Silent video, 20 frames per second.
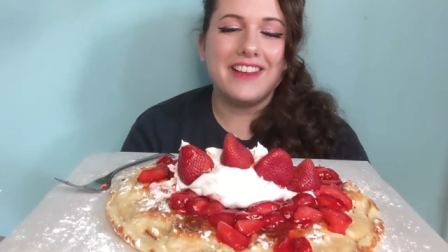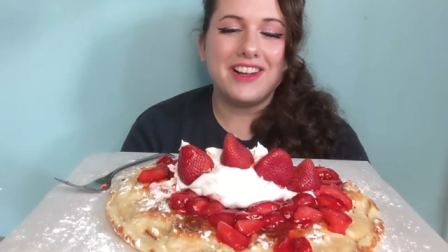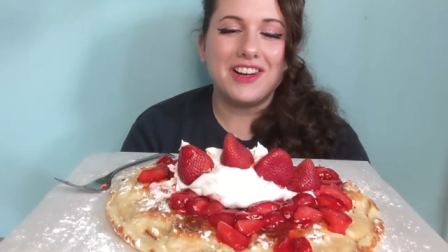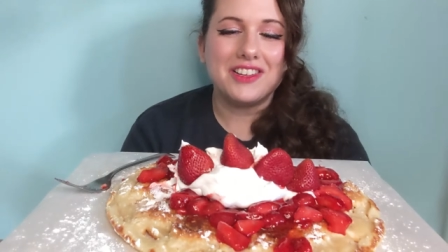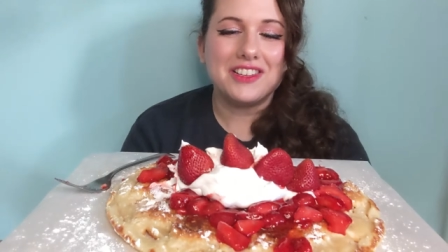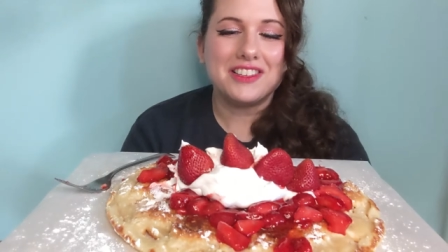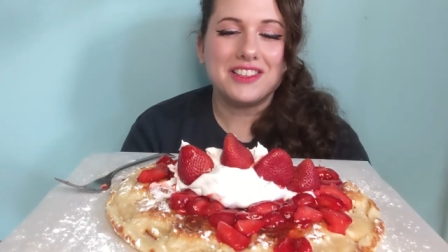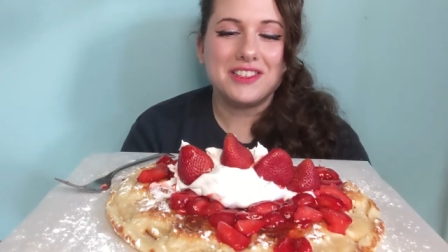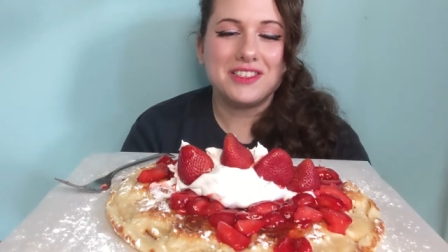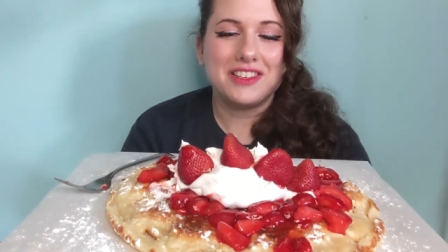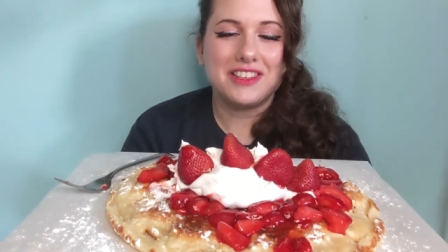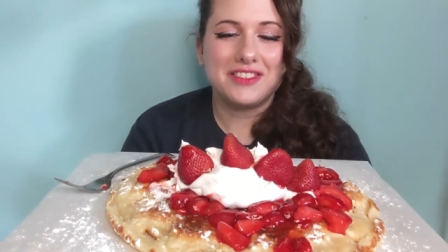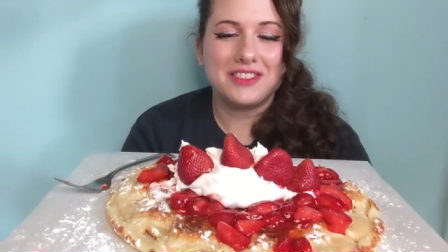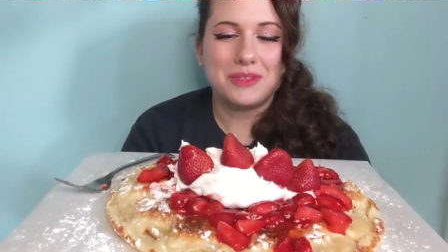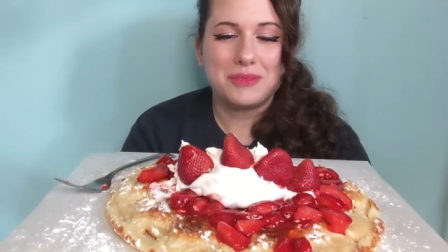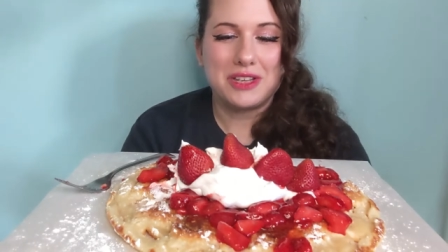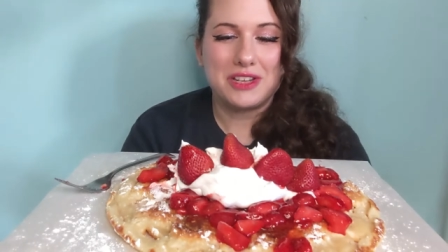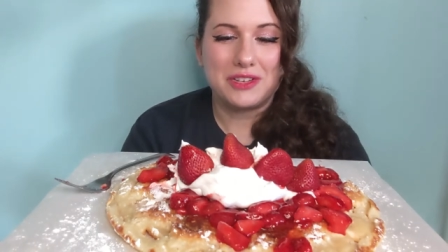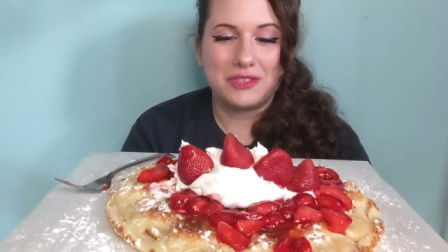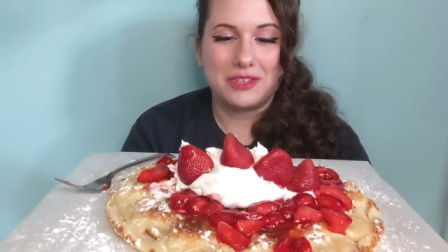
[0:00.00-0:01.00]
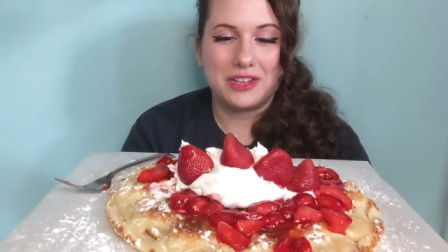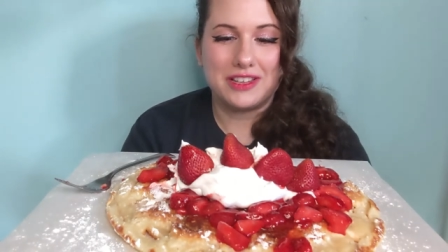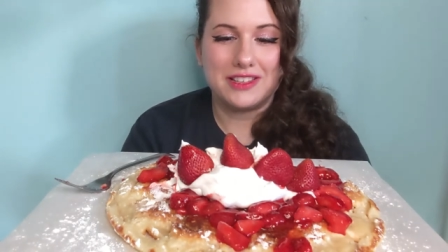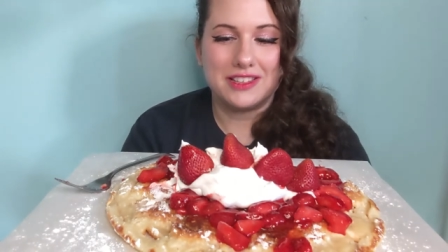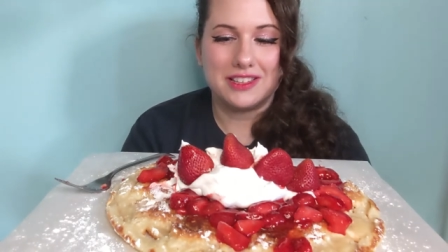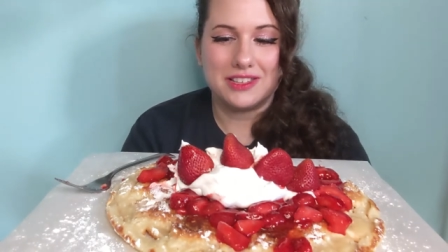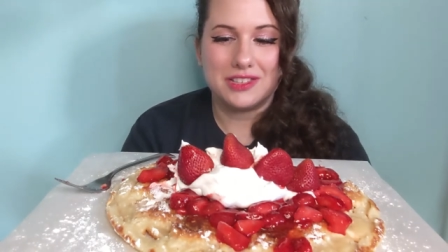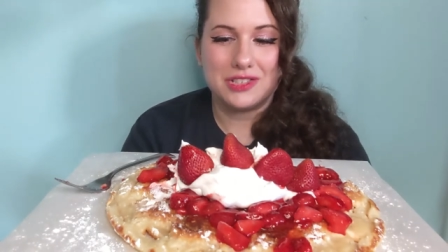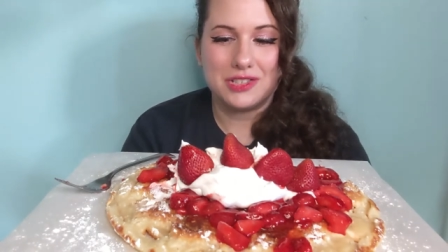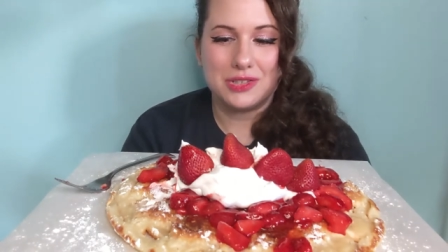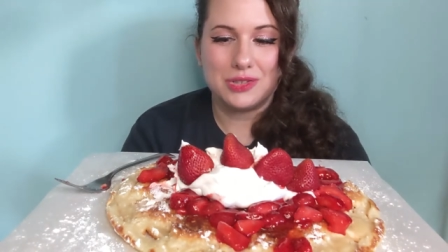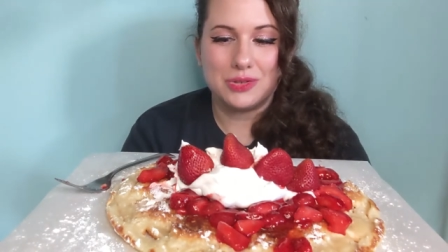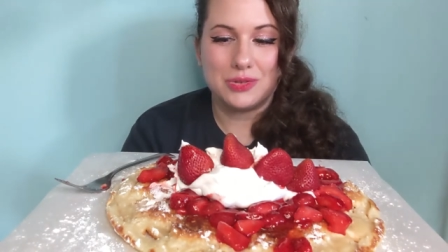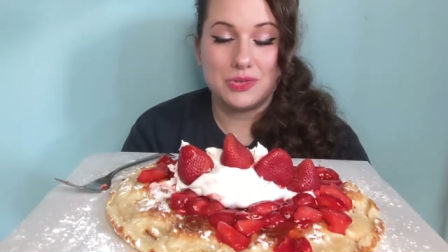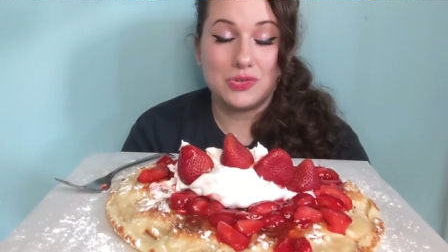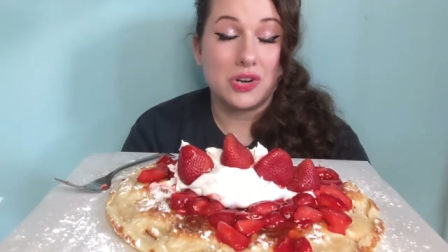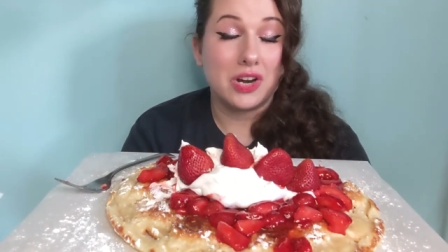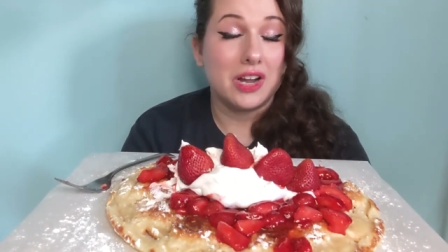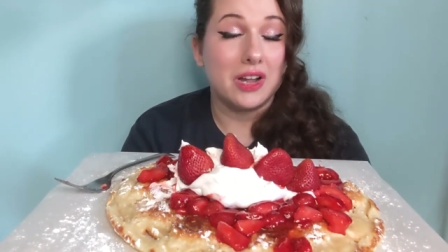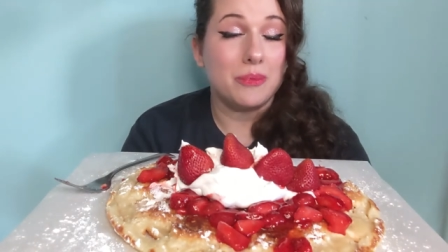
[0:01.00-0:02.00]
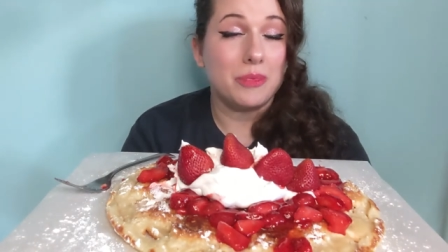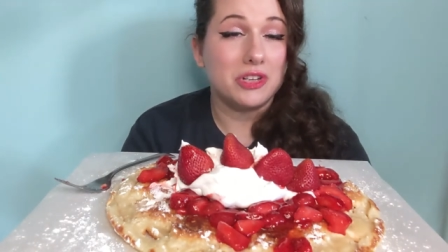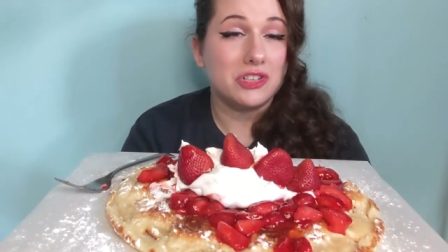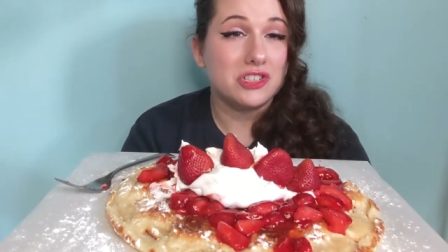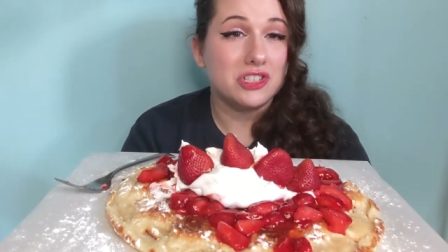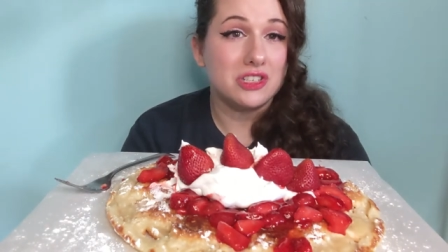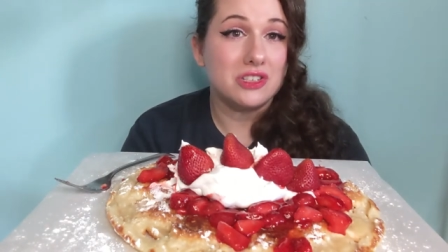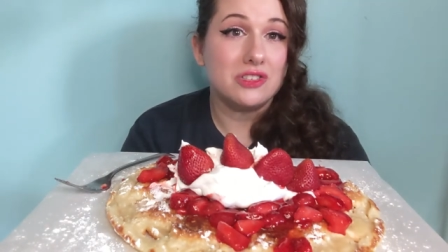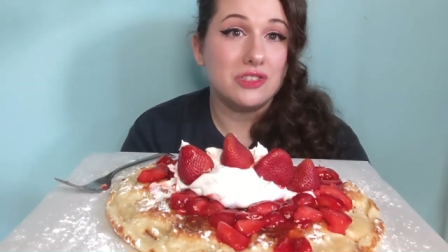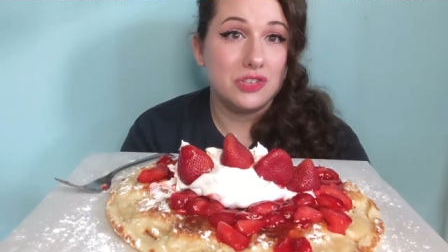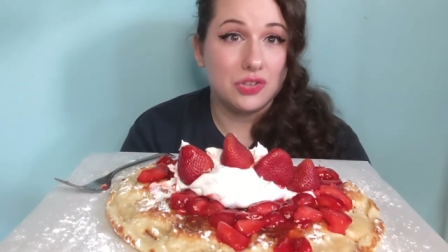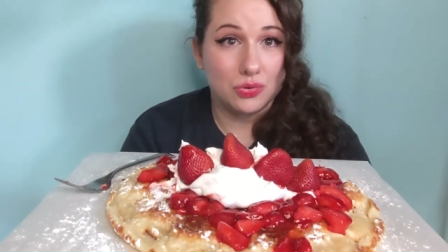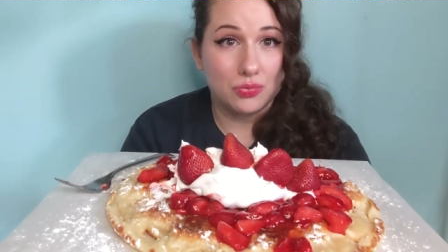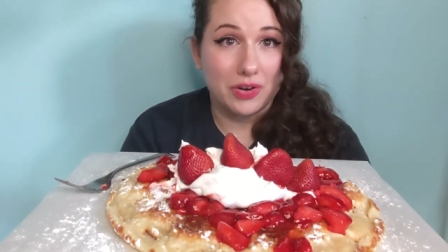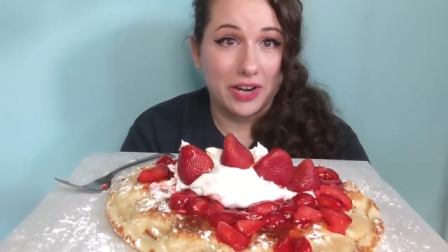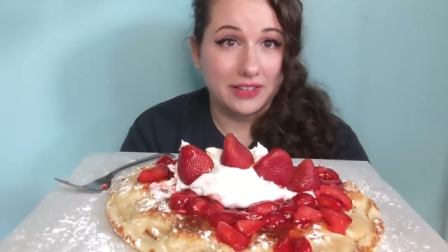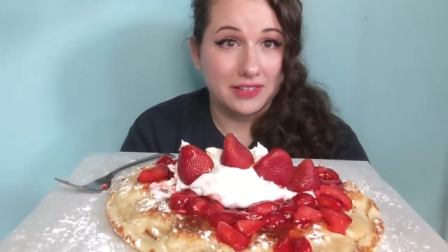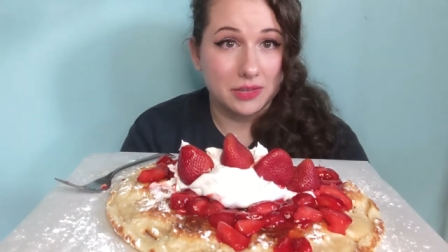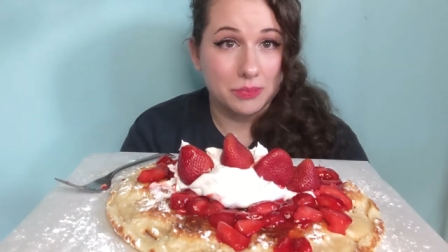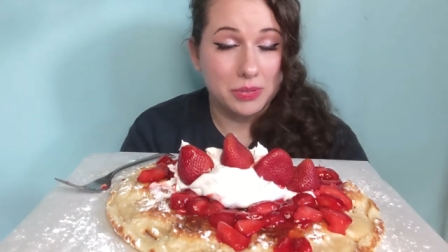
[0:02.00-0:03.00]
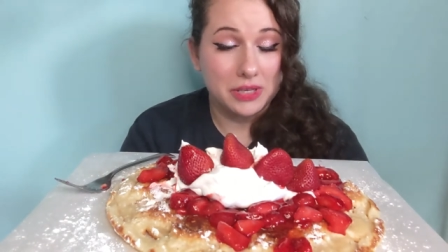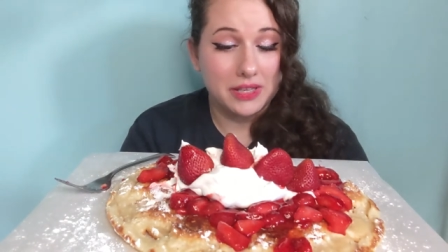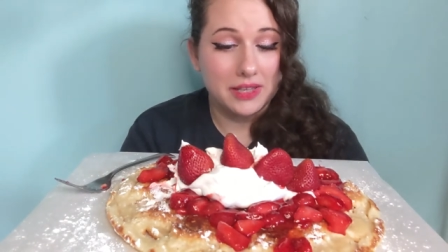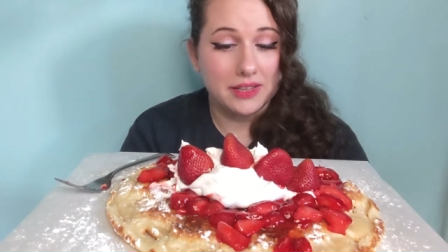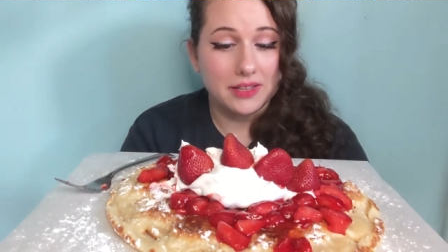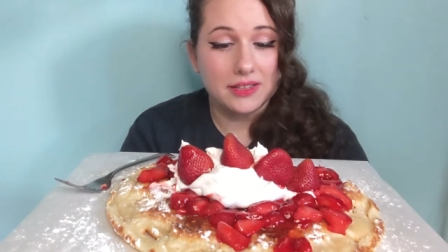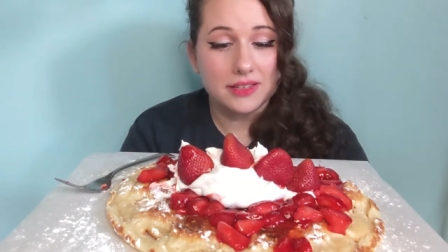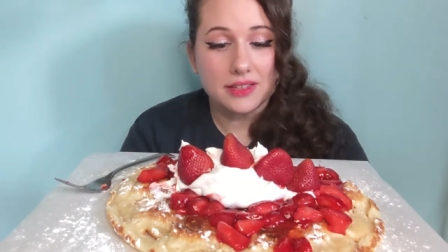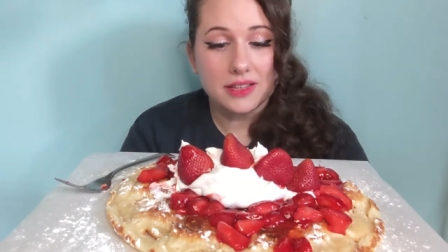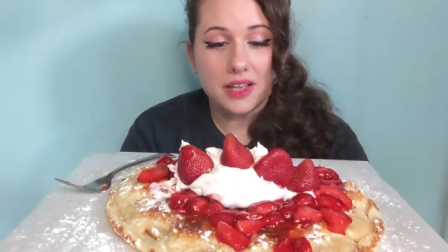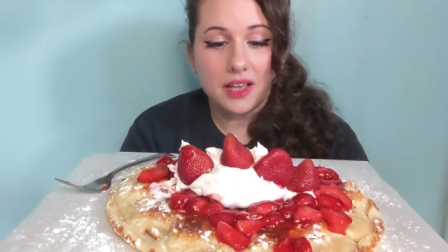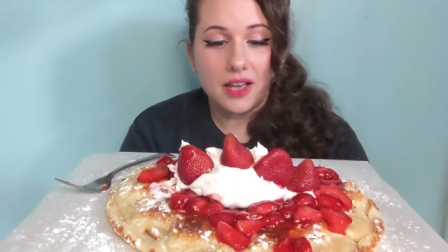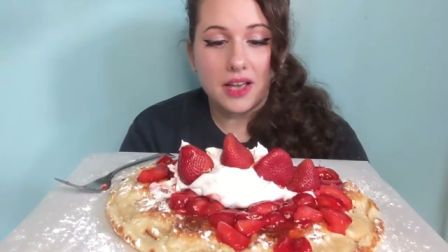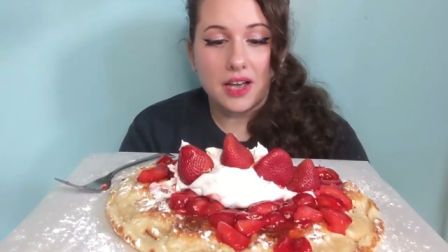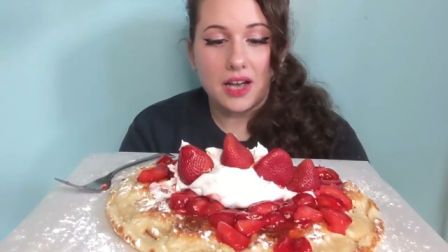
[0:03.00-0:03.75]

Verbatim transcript: it also gives me a reason to try a bunch of new recipes.